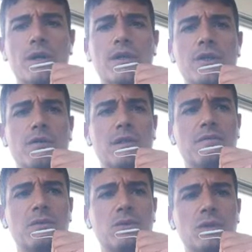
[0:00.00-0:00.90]

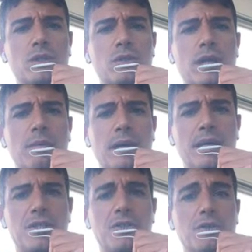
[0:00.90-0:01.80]
innovative tools, you can
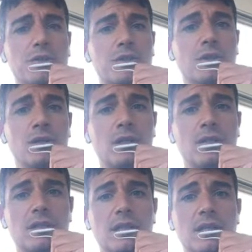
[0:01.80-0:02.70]
manage your stock
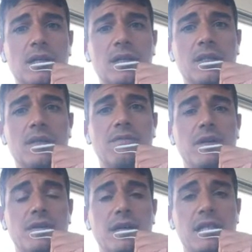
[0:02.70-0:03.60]
in a
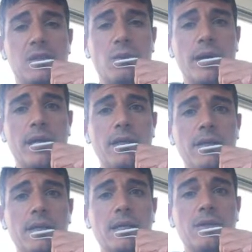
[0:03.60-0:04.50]
very nice way.
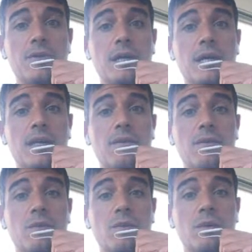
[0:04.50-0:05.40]
You
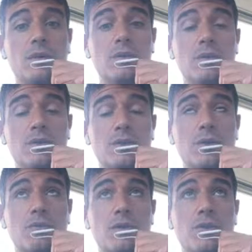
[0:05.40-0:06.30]
can
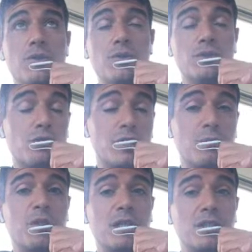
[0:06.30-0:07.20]
so reduce
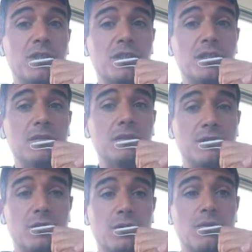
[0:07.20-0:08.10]
transportation,
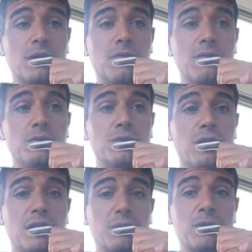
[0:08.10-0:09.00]
so you can reduce
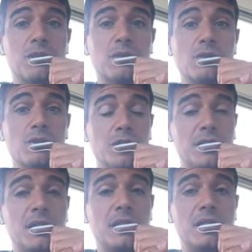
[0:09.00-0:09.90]
transport, so
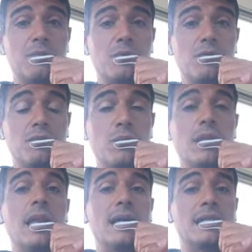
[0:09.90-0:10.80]
logistics is improved with
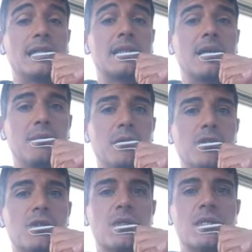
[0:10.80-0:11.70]
less
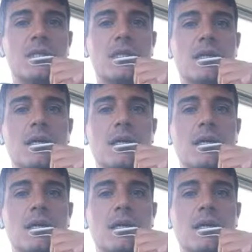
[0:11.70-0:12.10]
emissions.